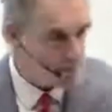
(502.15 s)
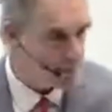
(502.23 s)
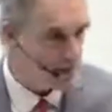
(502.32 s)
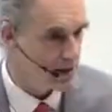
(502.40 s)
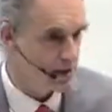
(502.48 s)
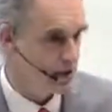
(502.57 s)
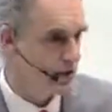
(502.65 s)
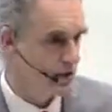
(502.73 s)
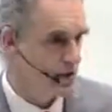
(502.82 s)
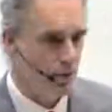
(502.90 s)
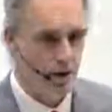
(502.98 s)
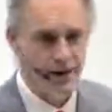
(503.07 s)
Because you could
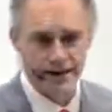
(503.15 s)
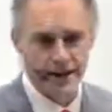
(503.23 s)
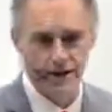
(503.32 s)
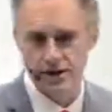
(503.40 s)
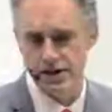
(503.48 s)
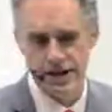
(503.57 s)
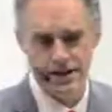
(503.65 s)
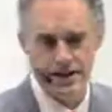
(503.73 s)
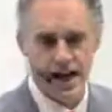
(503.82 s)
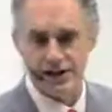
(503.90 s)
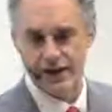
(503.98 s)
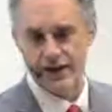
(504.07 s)
say, well, intelligence has
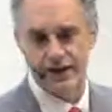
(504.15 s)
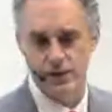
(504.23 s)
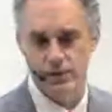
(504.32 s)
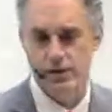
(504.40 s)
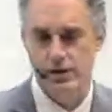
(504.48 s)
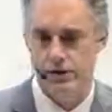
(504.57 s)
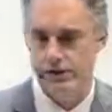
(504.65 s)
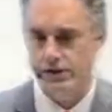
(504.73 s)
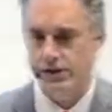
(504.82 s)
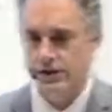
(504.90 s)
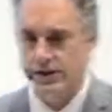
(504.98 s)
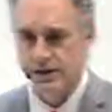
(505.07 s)
nothing to do with
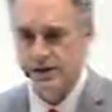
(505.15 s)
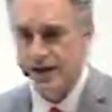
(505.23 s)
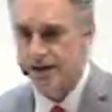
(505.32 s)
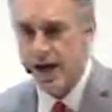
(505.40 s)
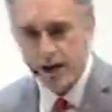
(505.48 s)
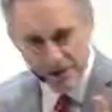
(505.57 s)
university success.